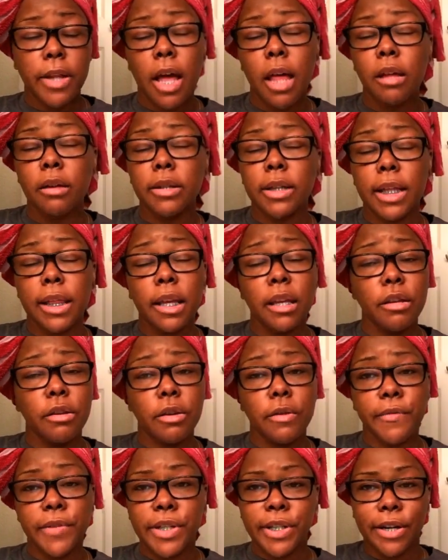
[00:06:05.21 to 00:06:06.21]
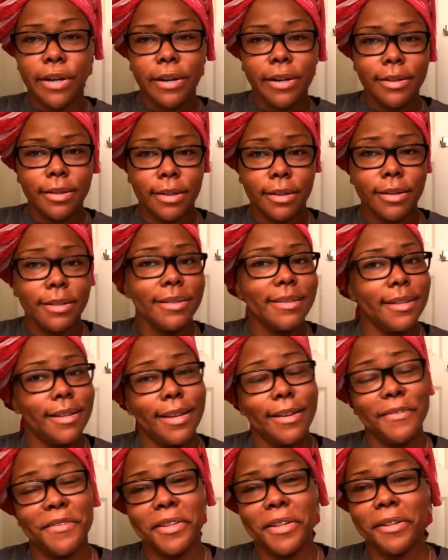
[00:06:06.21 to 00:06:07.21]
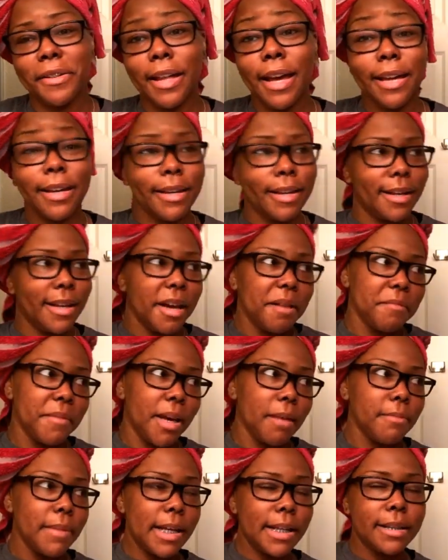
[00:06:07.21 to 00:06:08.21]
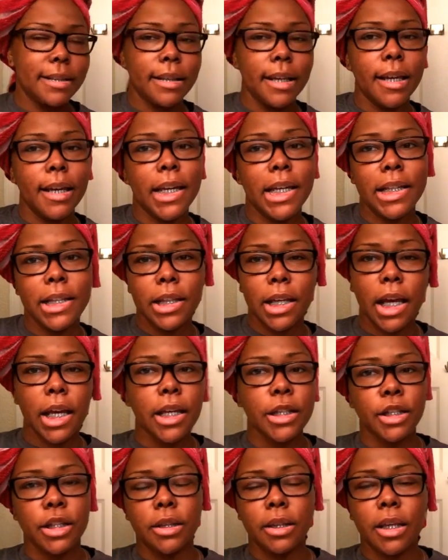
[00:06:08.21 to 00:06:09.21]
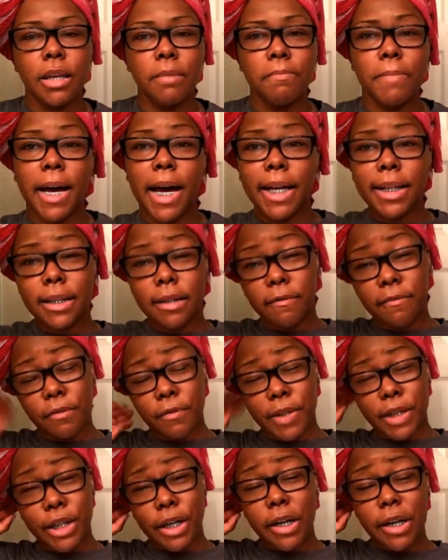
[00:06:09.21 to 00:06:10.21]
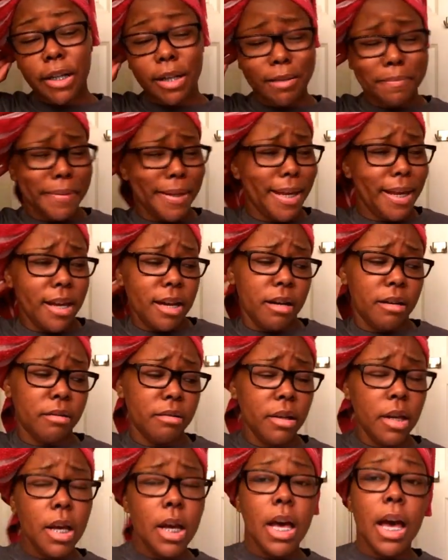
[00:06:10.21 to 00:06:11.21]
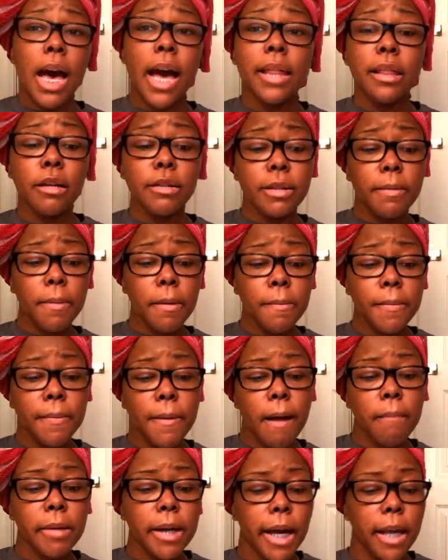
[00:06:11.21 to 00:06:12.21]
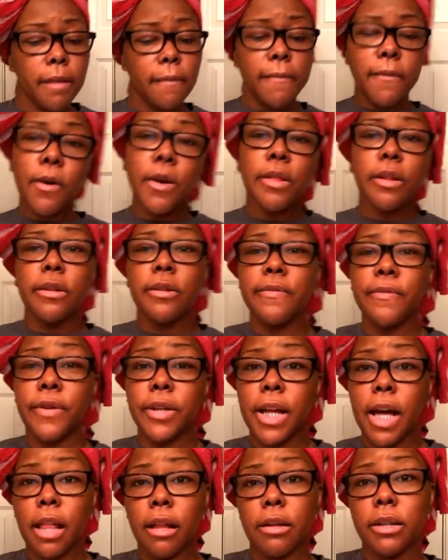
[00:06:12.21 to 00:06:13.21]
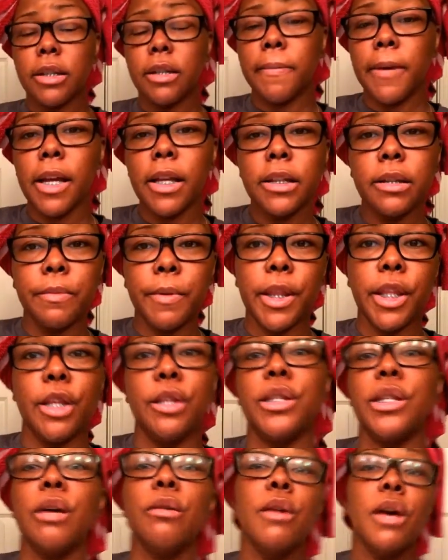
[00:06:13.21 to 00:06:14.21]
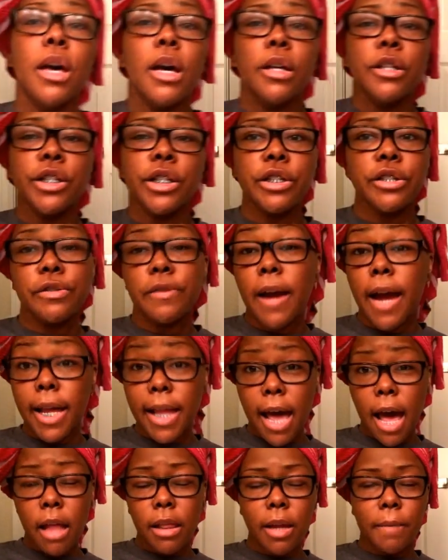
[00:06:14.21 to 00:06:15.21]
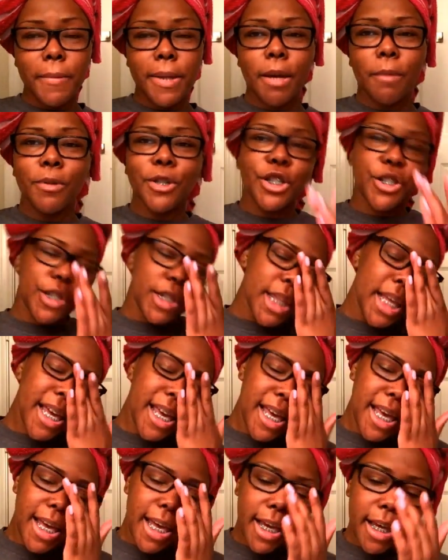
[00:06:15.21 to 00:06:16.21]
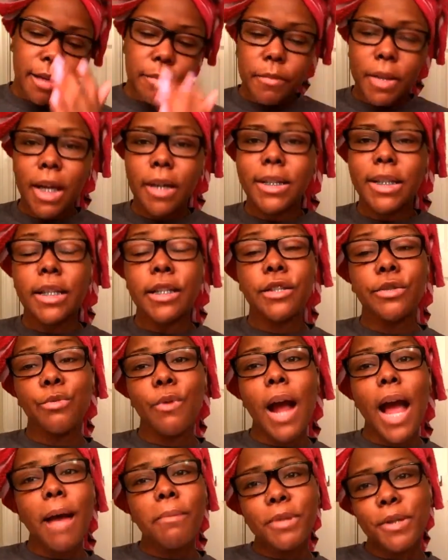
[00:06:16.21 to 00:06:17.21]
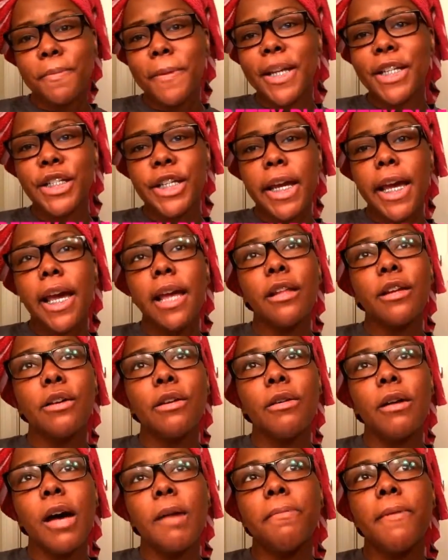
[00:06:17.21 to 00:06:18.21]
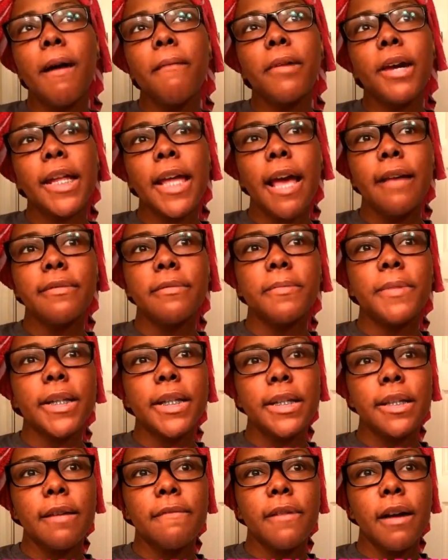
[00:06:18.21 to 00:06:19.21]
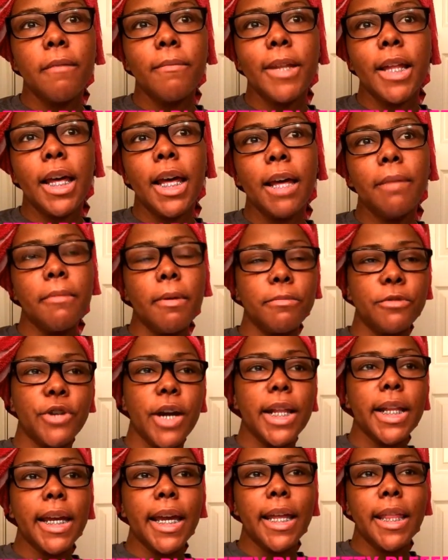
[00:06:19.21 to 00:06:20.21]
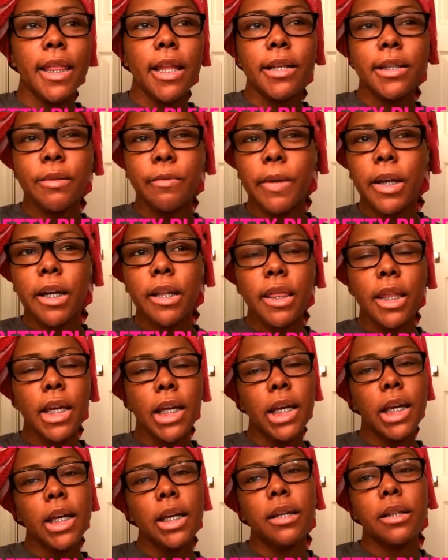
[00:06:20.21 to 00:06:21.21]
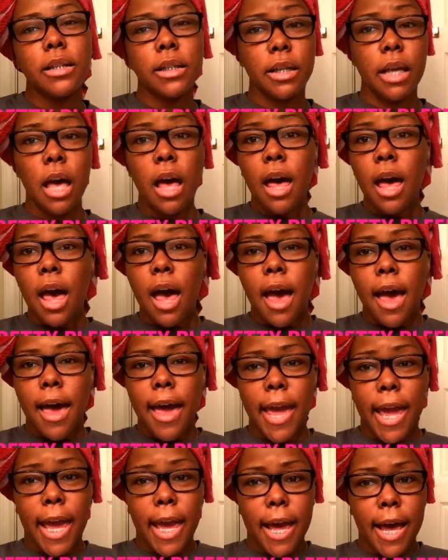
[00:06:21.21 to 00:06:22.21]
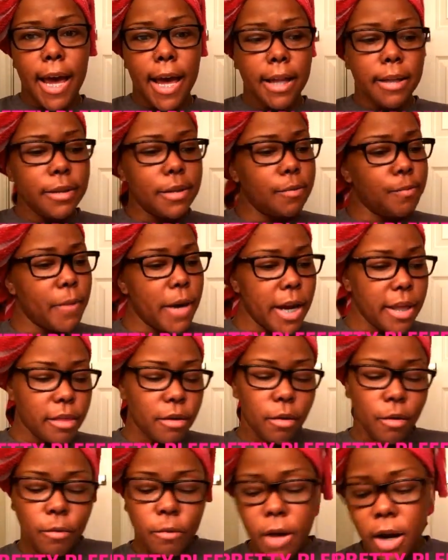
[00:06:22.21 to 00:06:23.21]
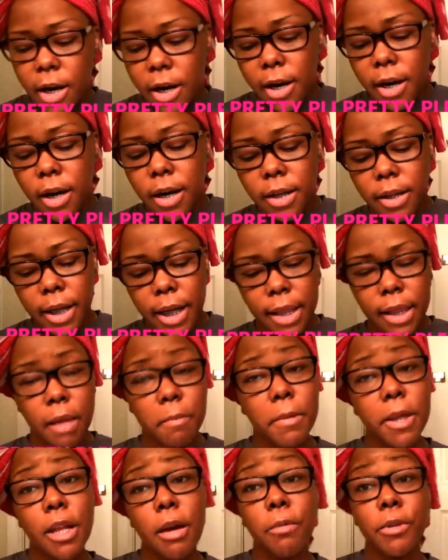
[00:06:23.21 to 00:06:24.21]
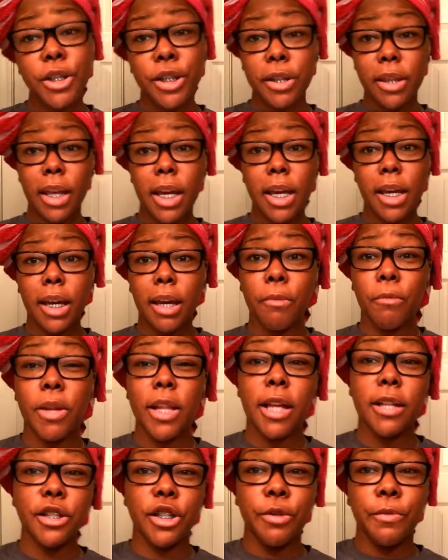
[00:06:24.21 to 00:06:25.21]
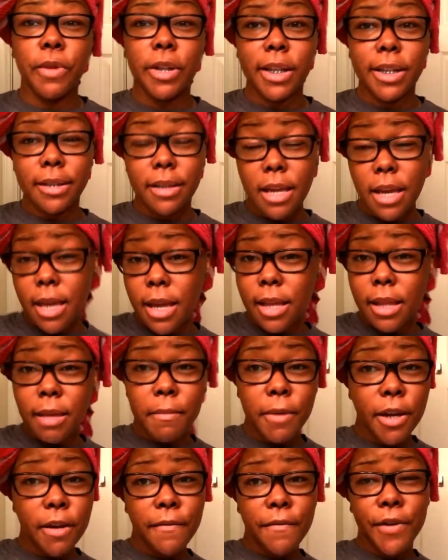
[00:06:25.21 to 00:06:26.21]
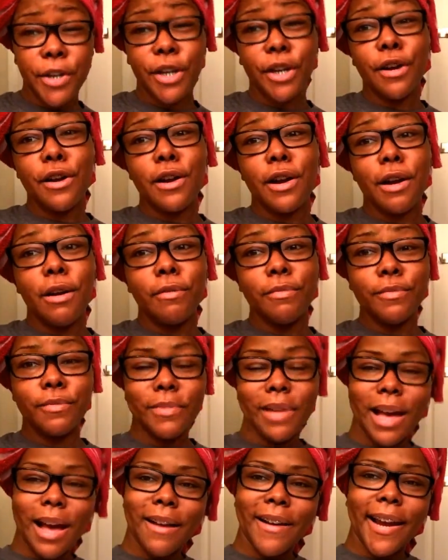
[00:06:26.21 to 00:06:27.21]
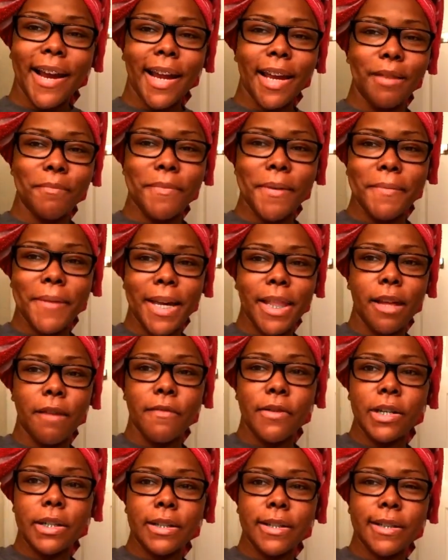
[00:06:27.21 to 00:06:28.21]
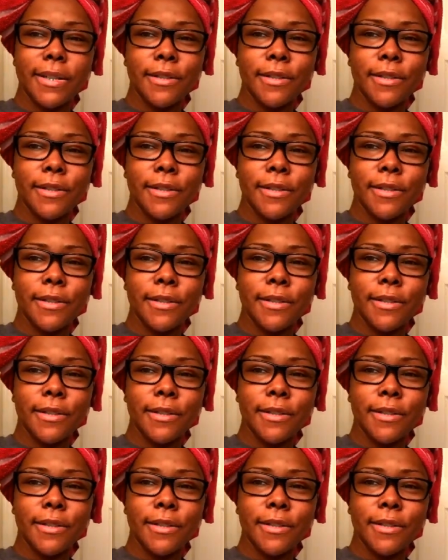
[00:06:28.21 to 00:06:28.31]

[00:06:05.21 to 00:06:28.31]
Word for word: I think you can return it if you don't like it. I mean, I'm not saying, like, just keep buying stuff and return it, but hell, I know some people probably can't afford $34, to be honest with you. So, just try it out. Let me know what you think. Subscribe to my channel. I'm probably going to have some good stuff coming up. I'm trying to get in the swing of things and spread the word. And let me know what you think and what else you want to see. And I'm here for you, girl. All right. Bye-bye, lovers.